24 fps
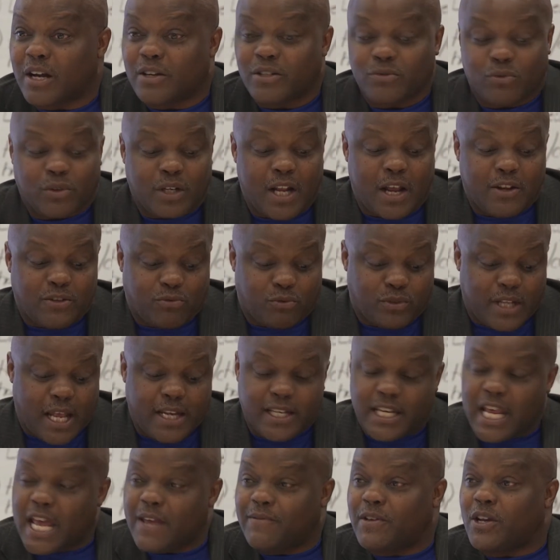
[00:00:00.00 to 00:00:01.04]
I said, was I
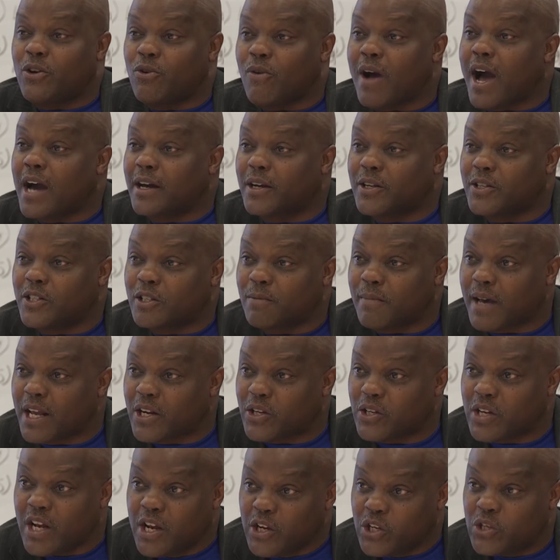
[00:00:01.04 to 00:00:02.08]
Davy Crockett or
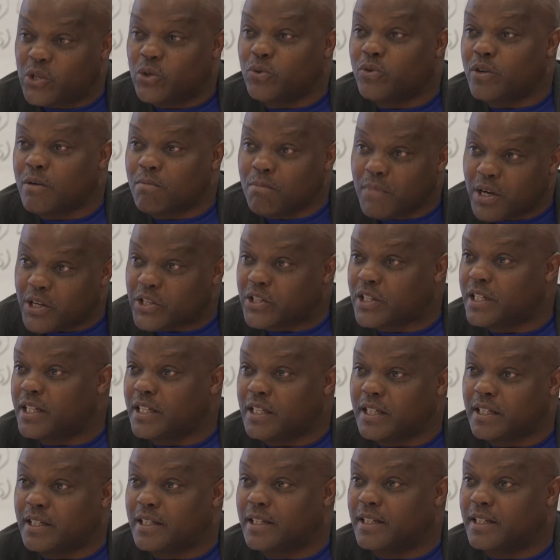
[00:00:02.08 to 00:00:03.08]
somebody shooting a musket?